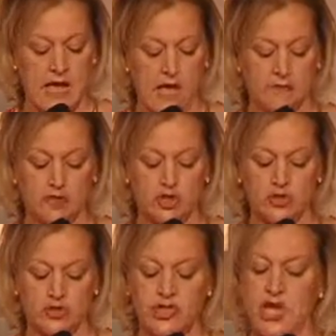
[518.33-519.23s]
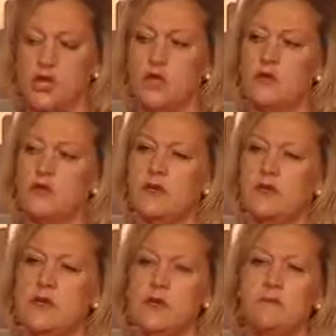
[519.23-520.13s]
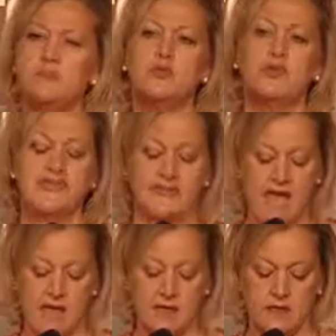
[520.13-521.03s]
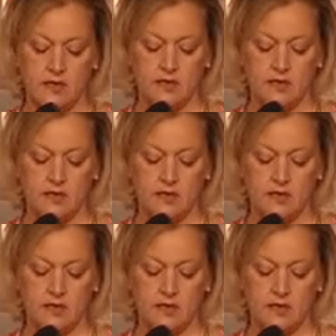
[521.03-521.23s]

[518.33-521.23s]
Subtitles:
have reduced turnover of between 10